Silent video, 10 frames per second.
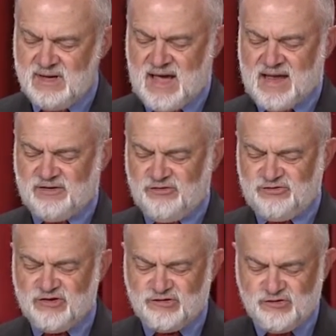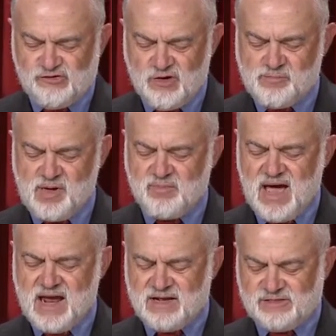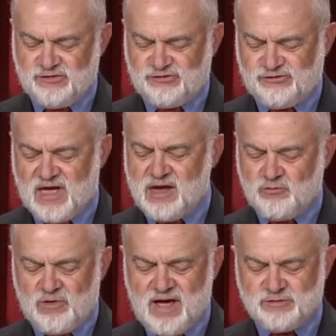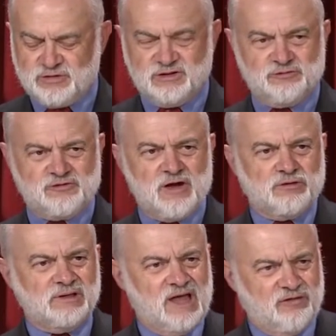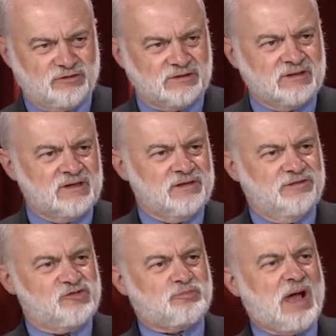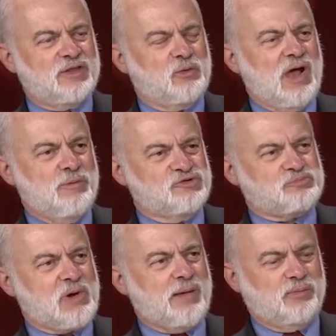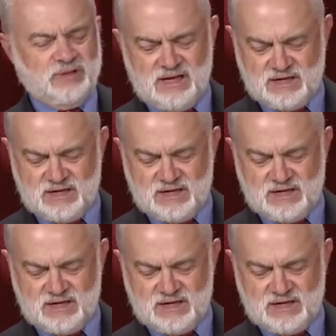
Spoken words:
and decisions should be made at the state rather than the federal level. This, by the way, was probably an